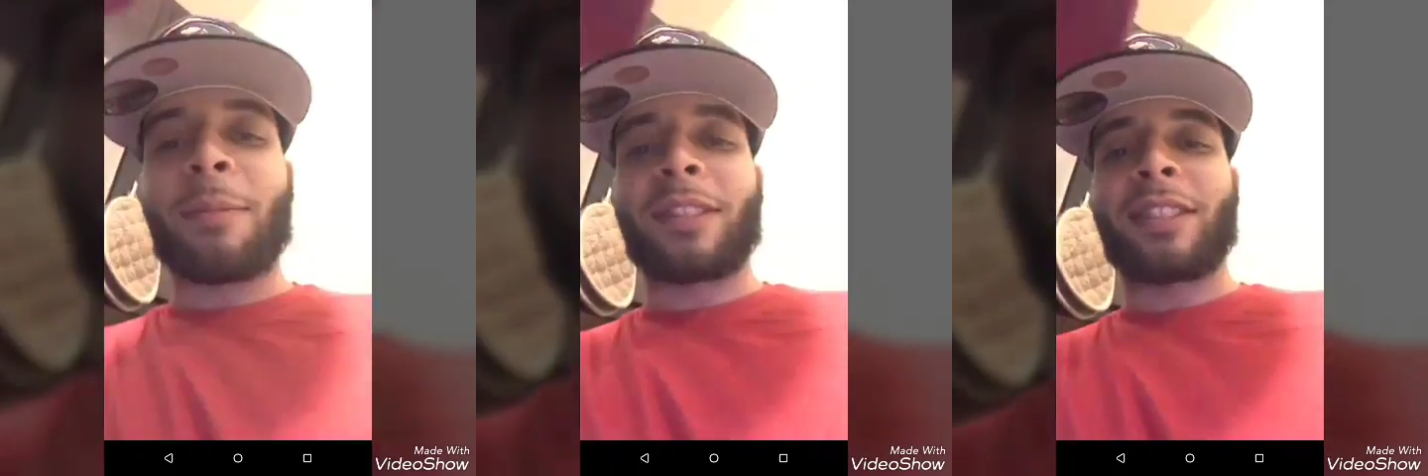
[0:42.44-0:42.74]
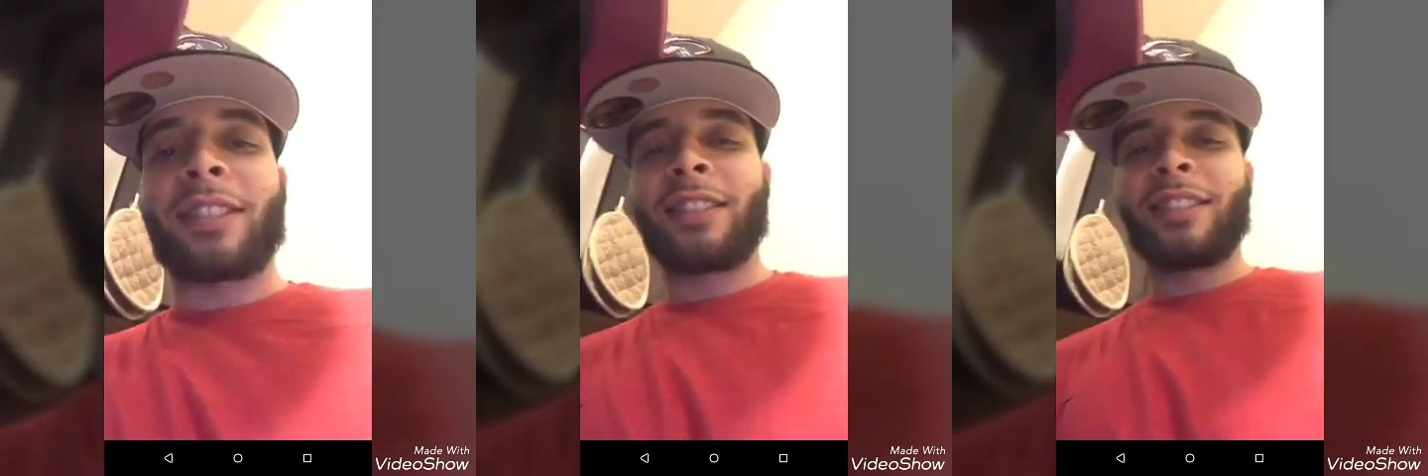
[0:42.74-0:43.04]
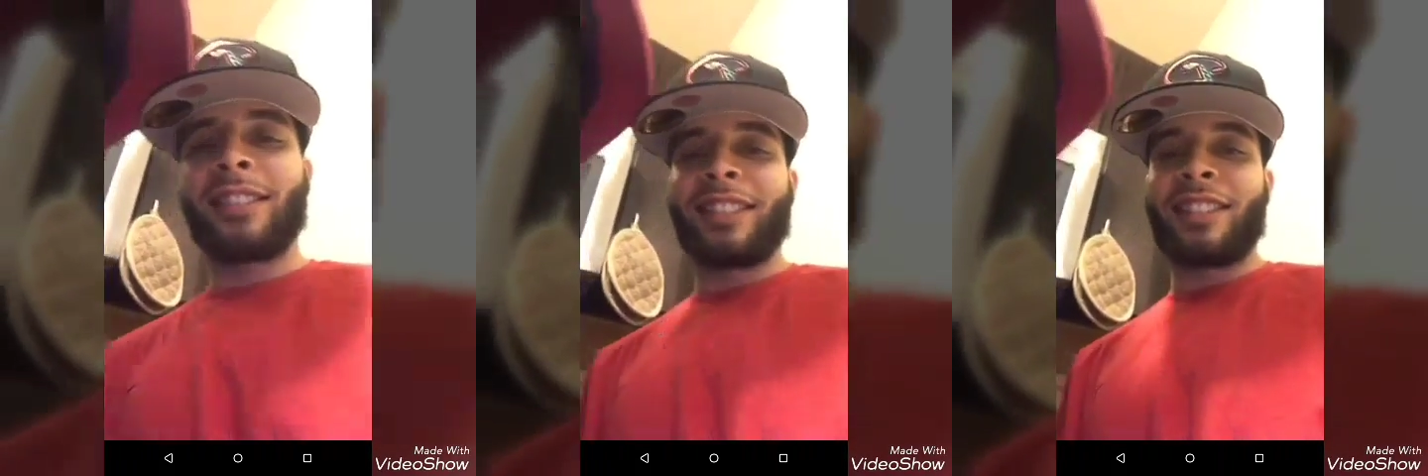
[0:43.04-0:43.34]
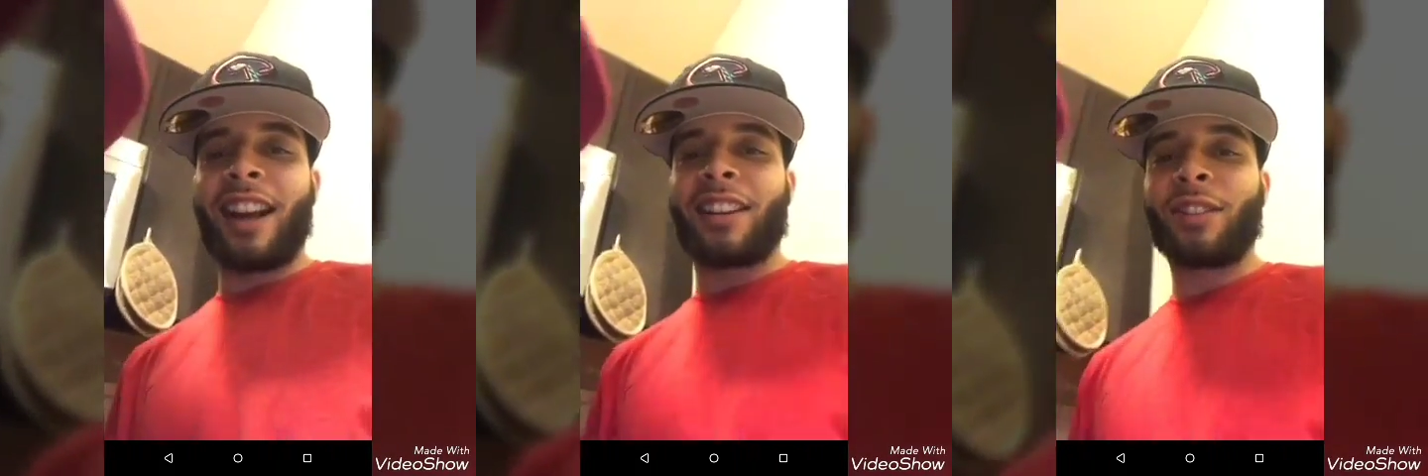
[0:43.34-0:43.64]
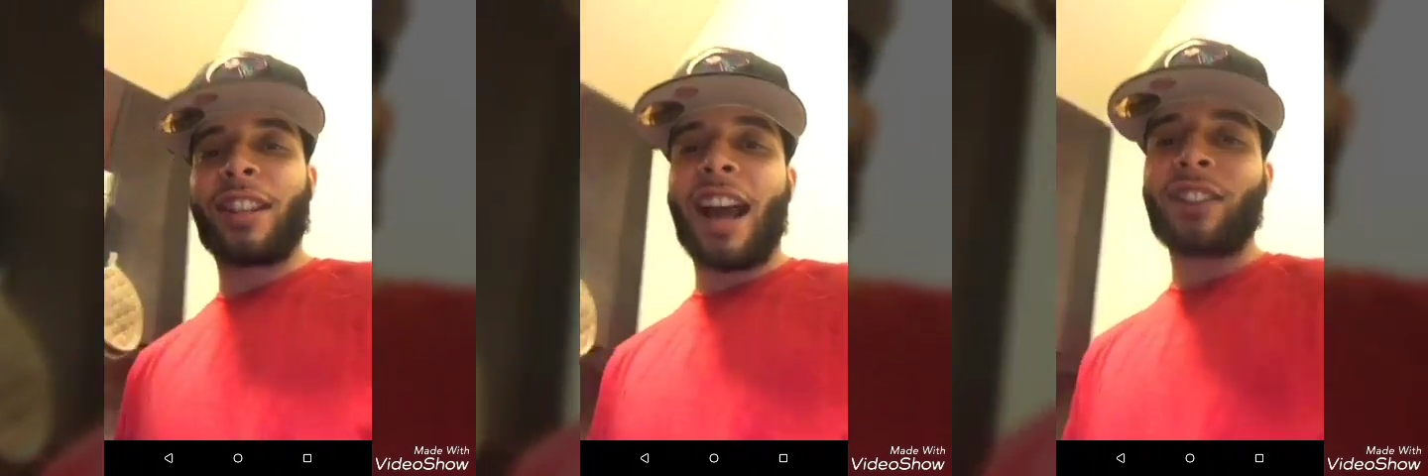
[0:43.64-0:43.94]
camera. Nah,
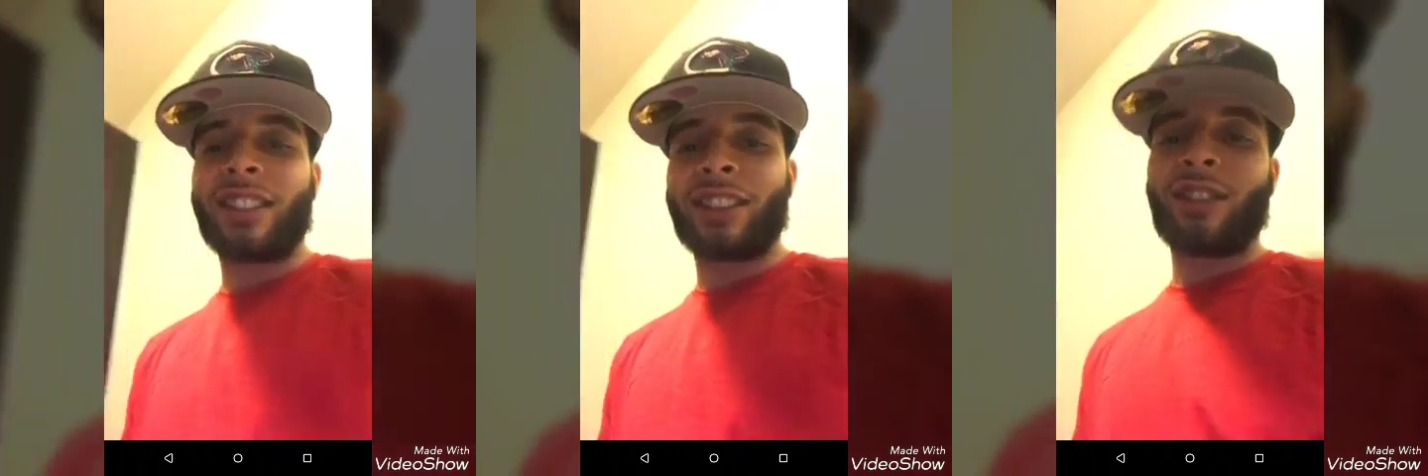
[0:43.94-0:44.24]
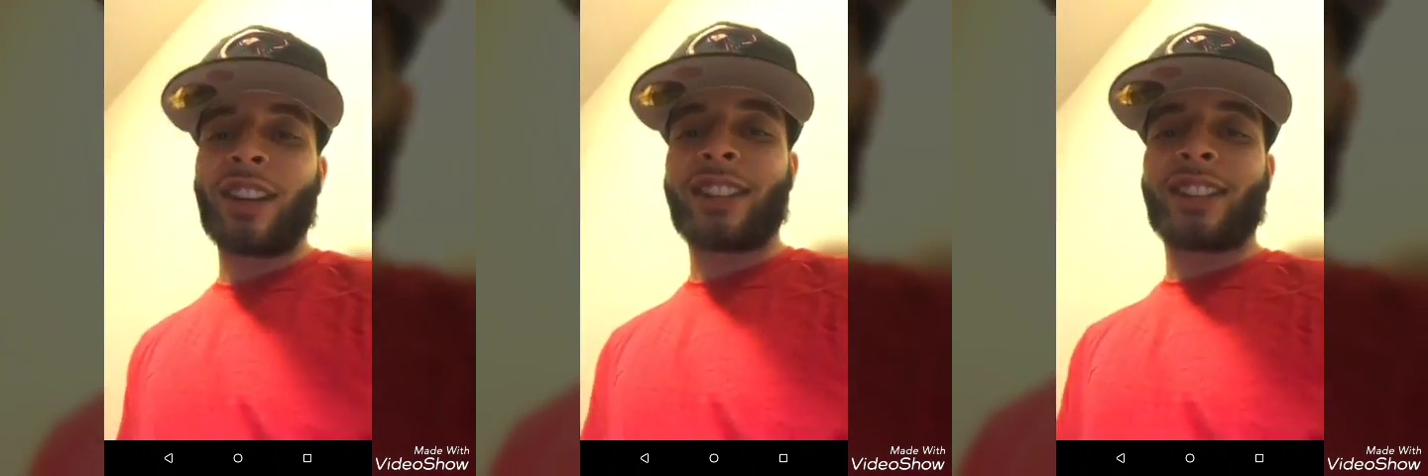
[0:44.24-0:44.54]
you now she's